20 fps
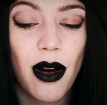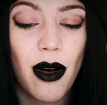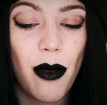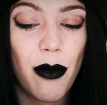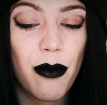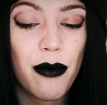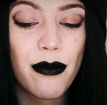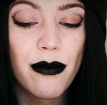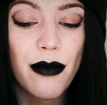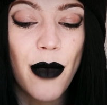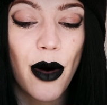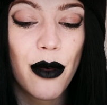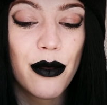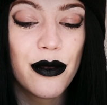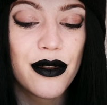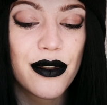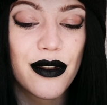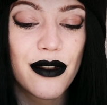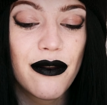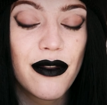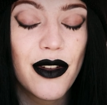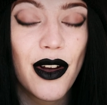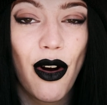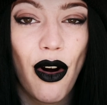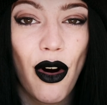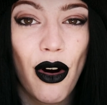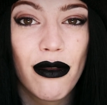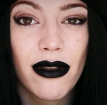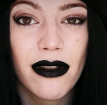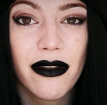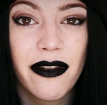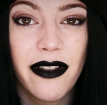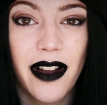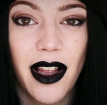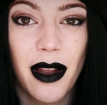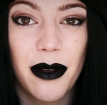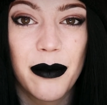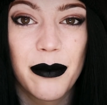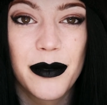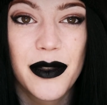most of the horror
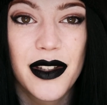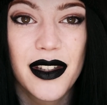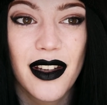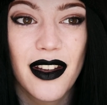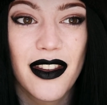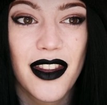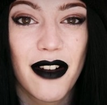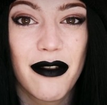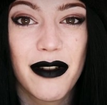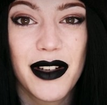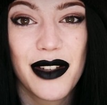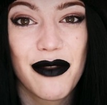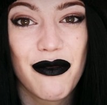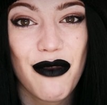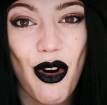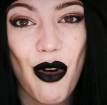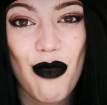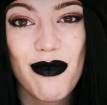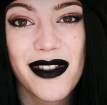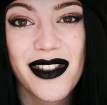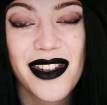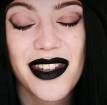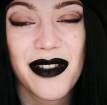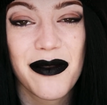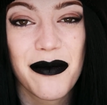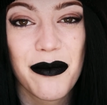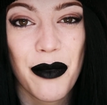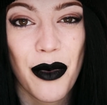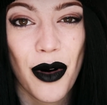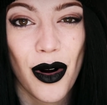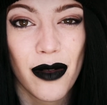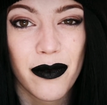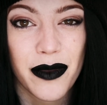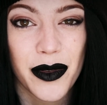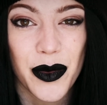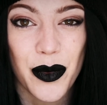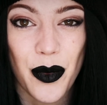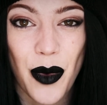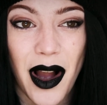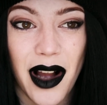films there is romance involved
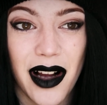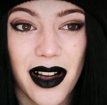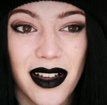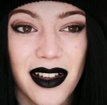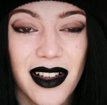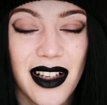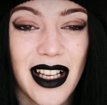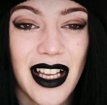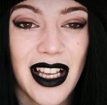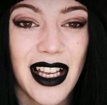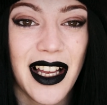as well.